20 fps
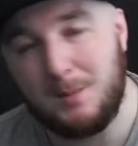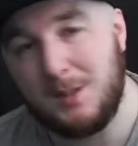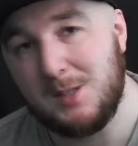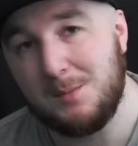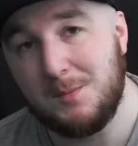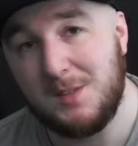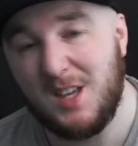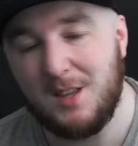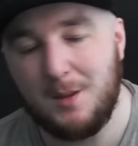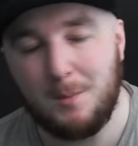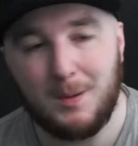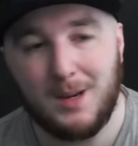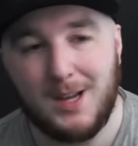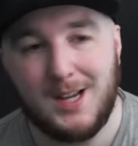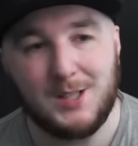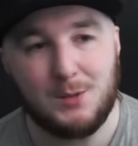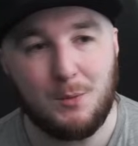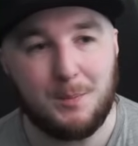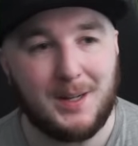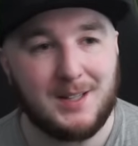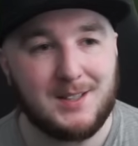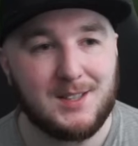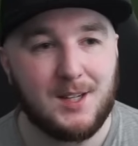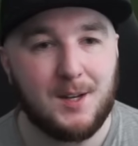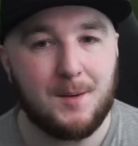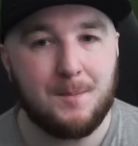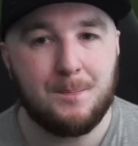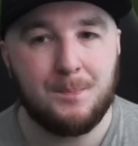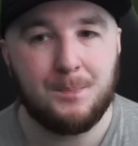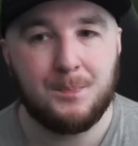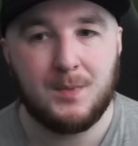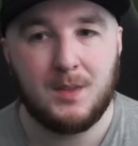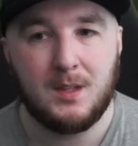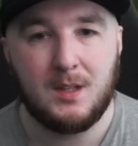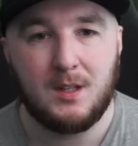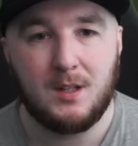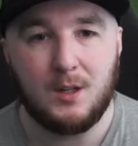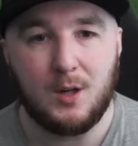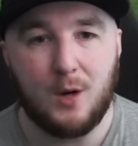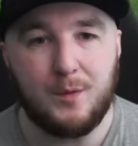of the other players were better.
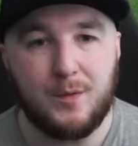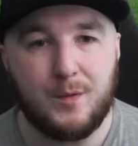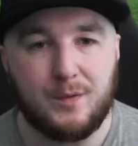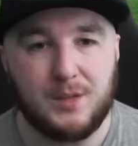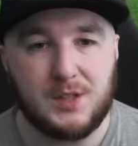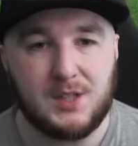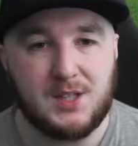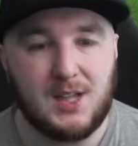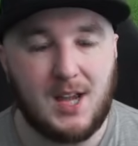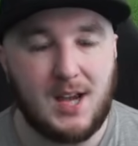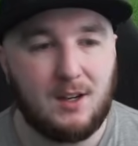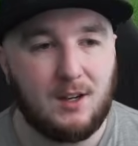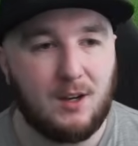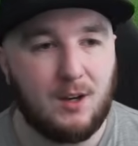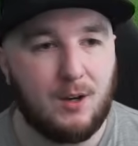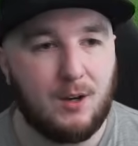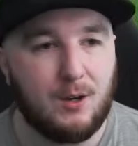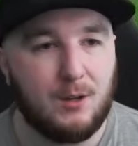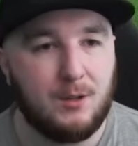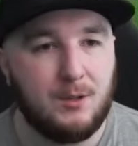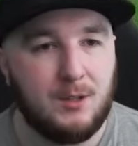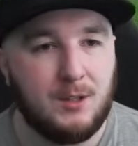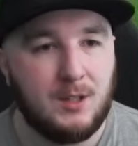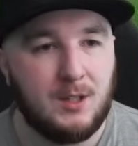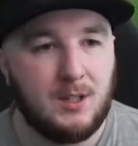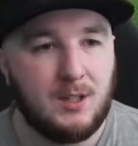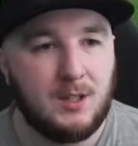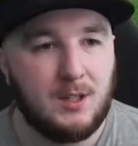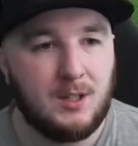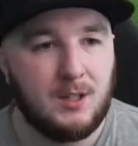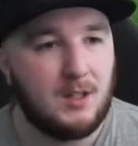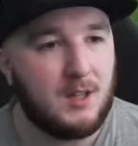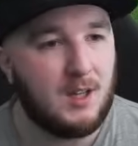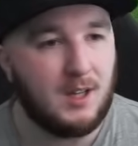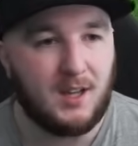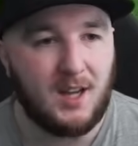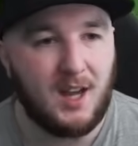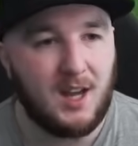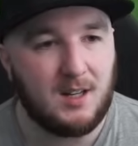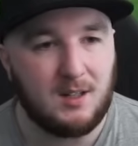Offer for Sacko.
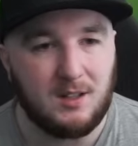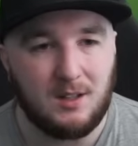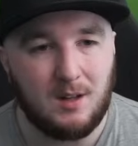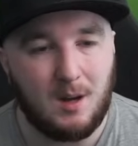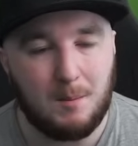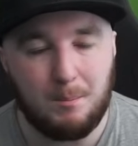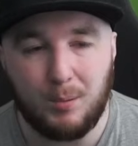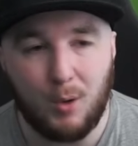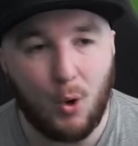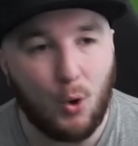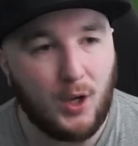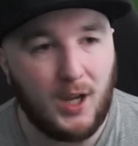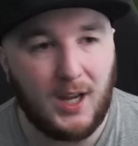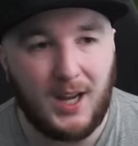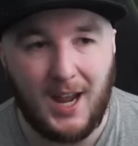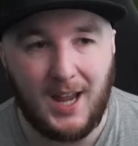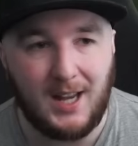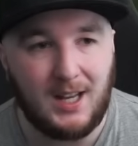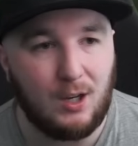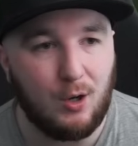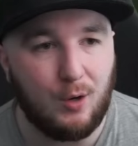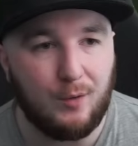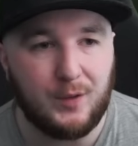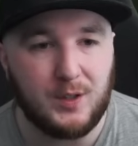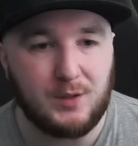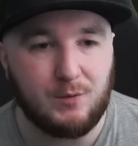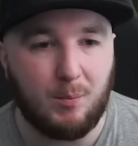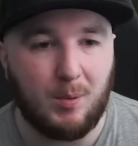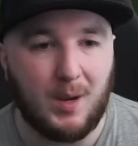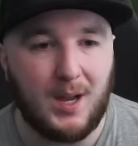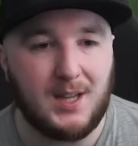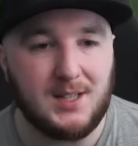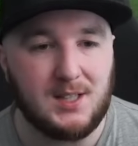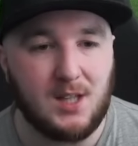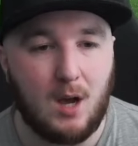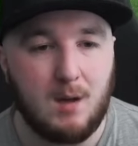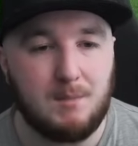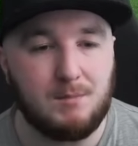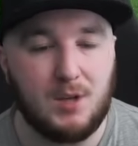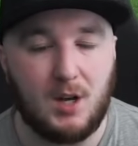Again, I'm blocking any offers for players
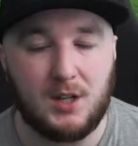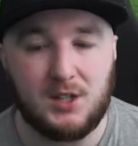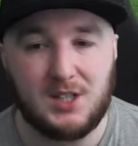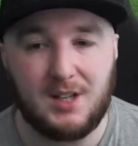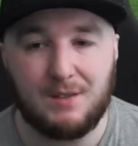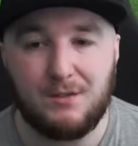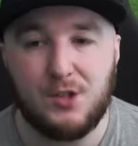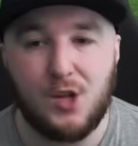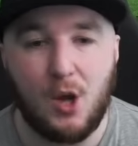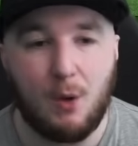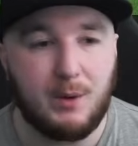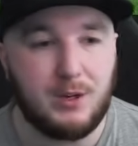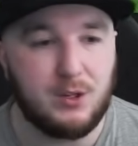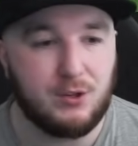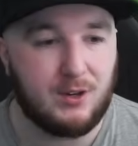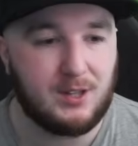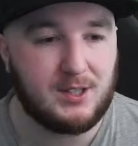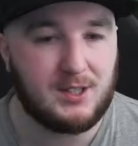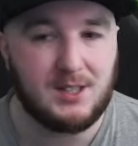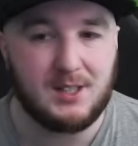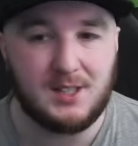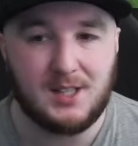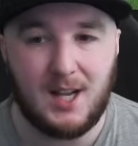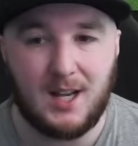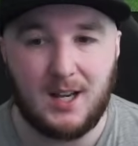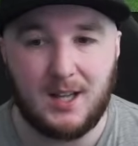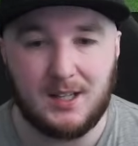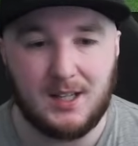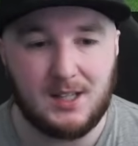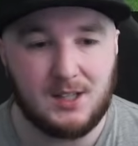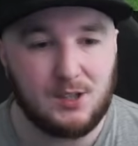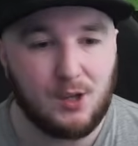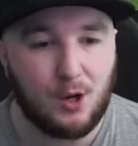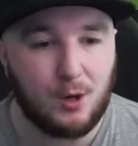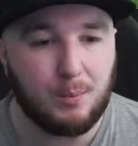that I just have no interest in selling. There's no